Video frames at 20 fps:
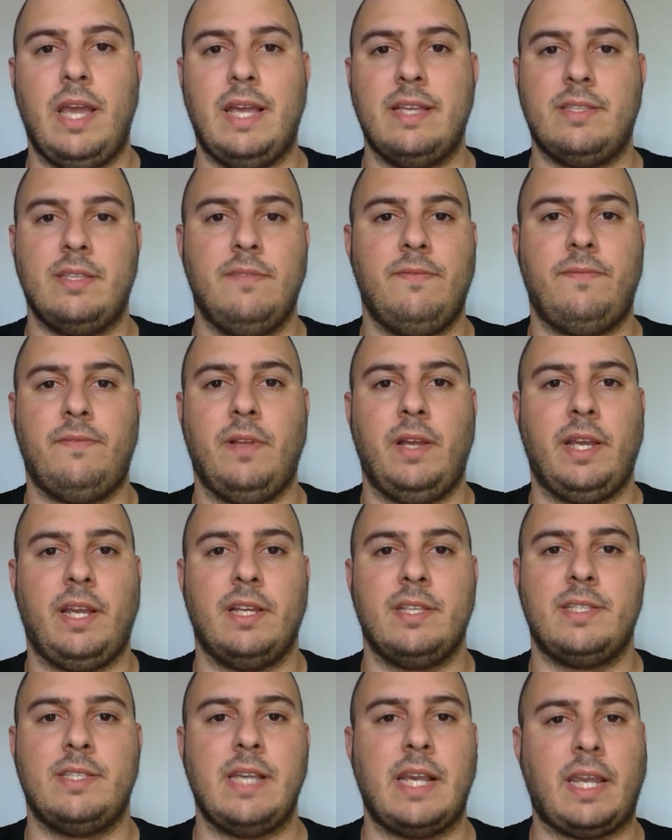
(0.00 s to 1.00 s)
as if like
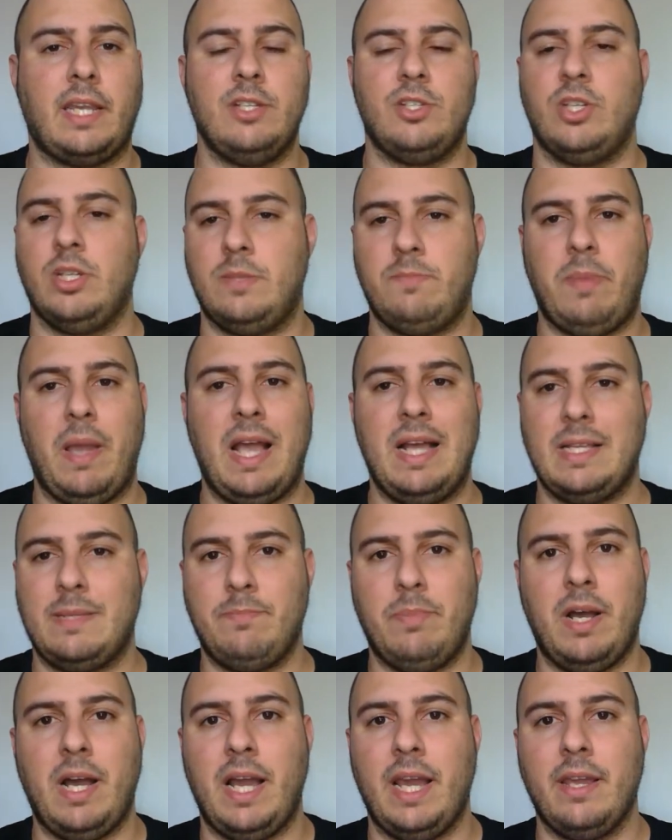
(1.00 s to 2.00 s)
a second just
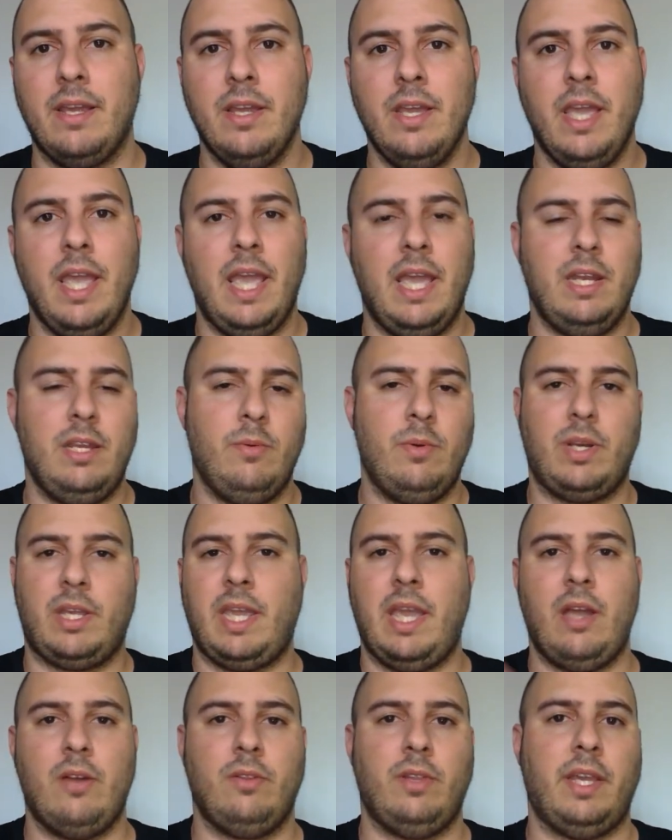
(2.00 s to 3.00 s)
passed by, and it would
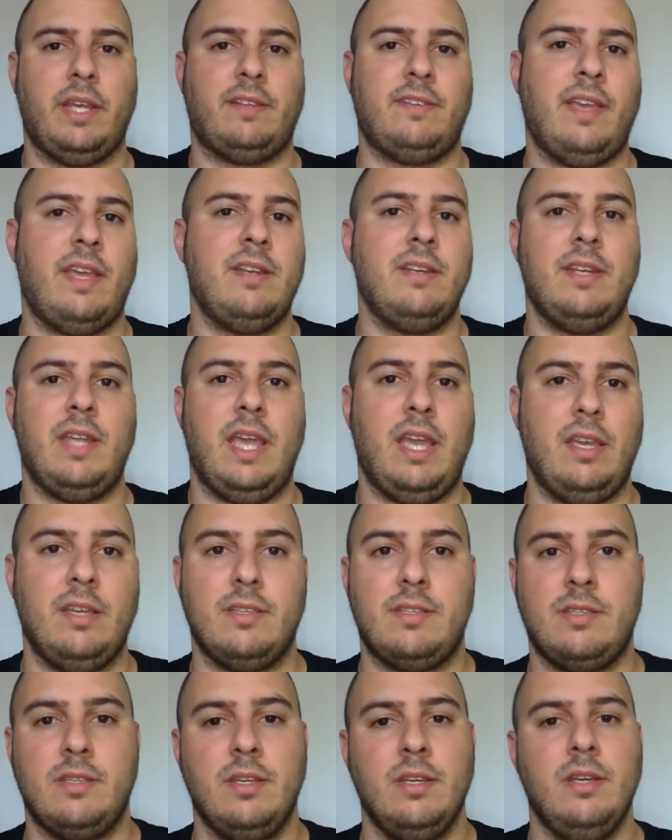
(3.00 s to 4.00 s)
count like 10
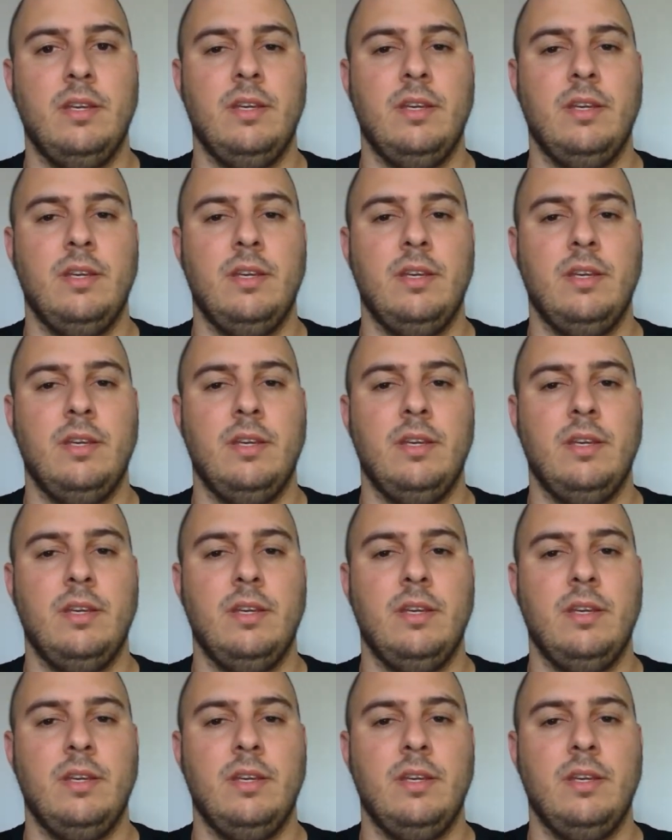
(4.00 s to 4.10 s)
days